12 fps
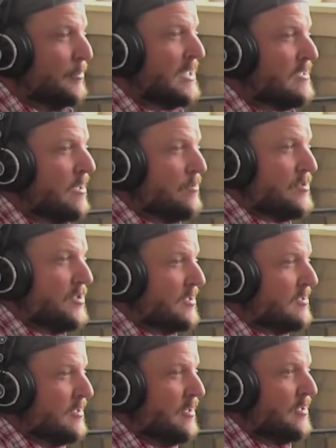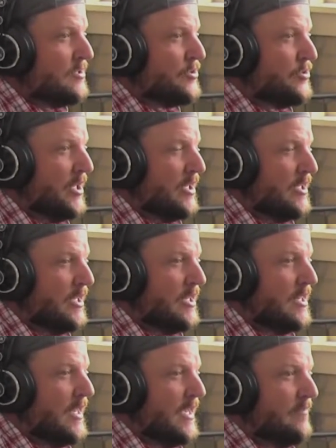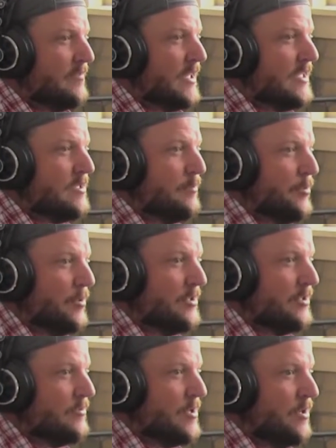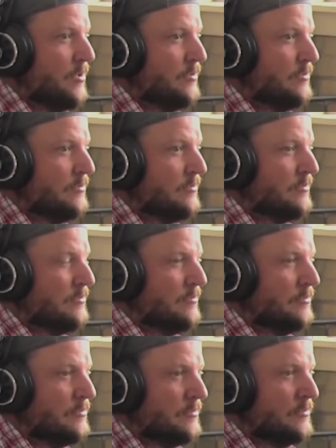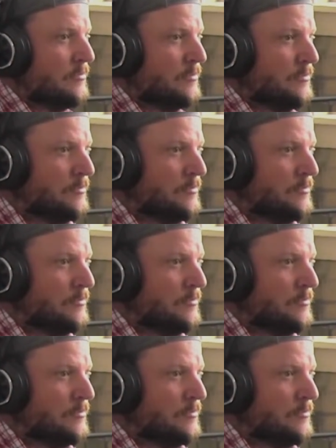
Because uh, I was uh, just in Australia. Australia. They have they support their you, own. You can't. You cannot. They're,